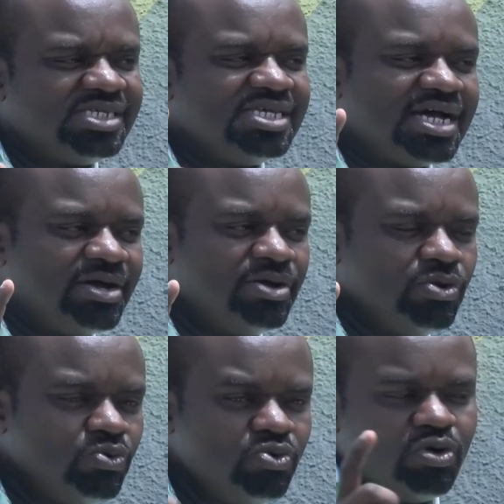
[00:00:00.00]
here
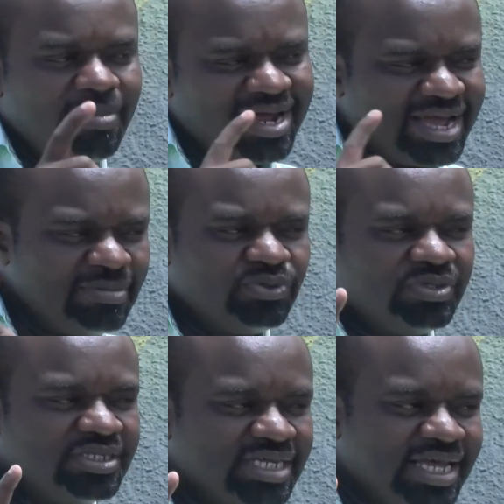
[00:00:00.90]
who normally come to
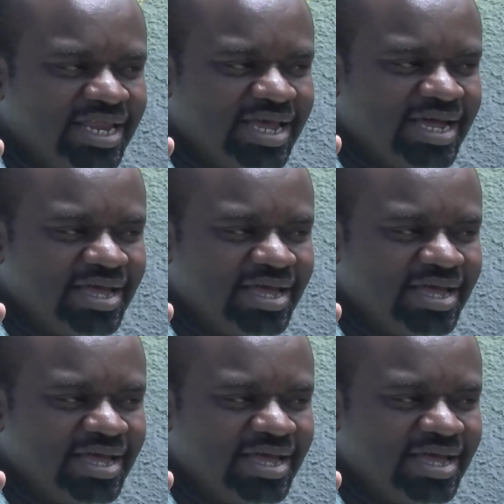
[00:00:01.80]
this area.